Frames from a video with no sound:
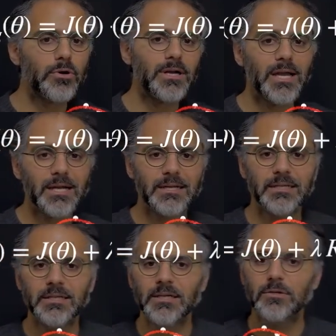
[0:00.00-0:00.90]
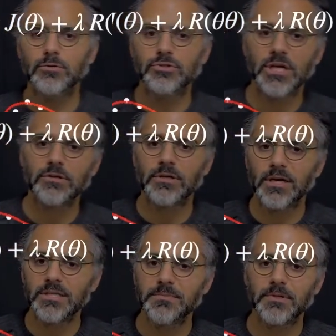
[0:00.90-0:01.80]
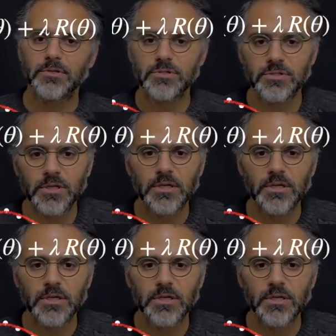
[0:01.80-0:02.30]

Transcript: likely to generalize because